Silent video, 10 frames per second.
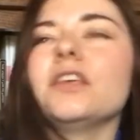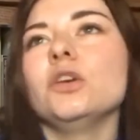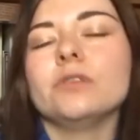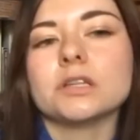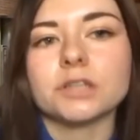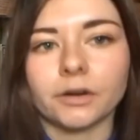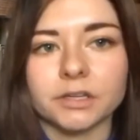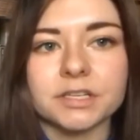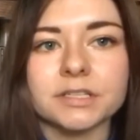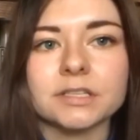Union
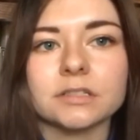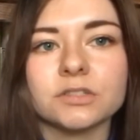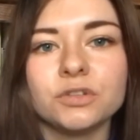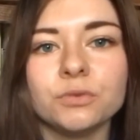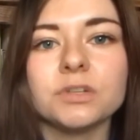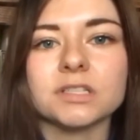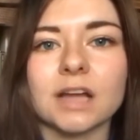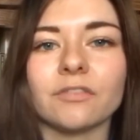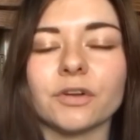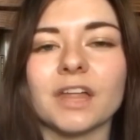started to
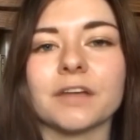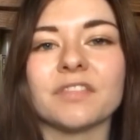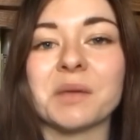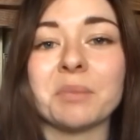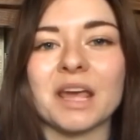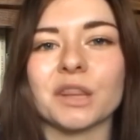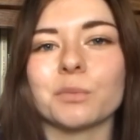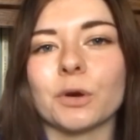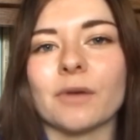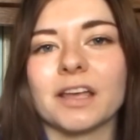discover that if they bathed
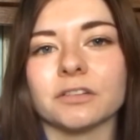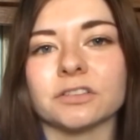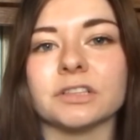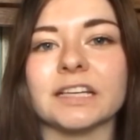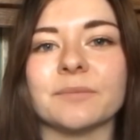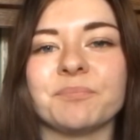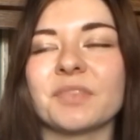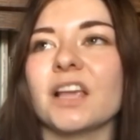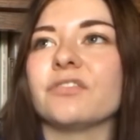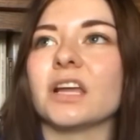more regularly,
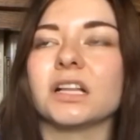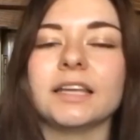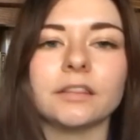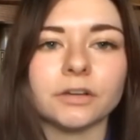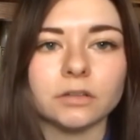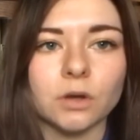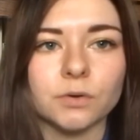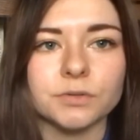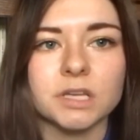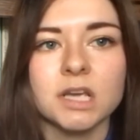if they cleaned their
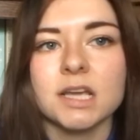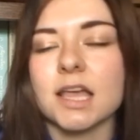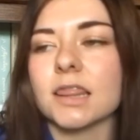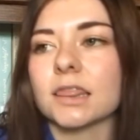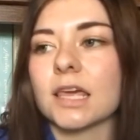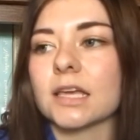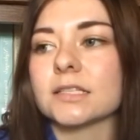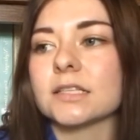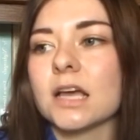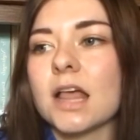clothes and
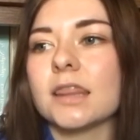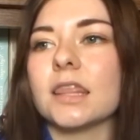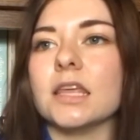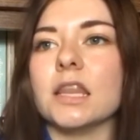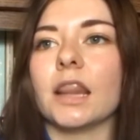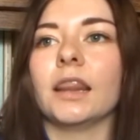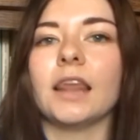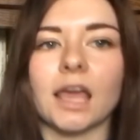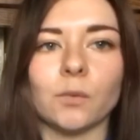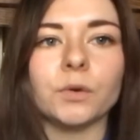things, then
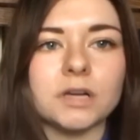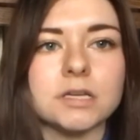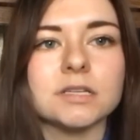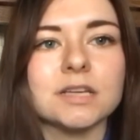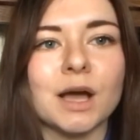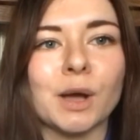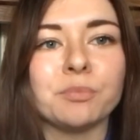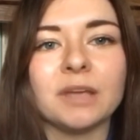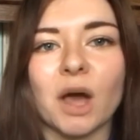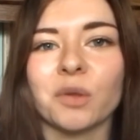they would
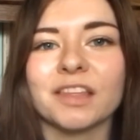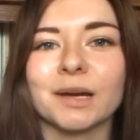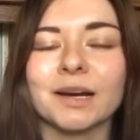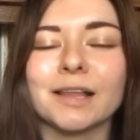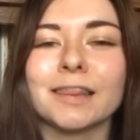be healthier.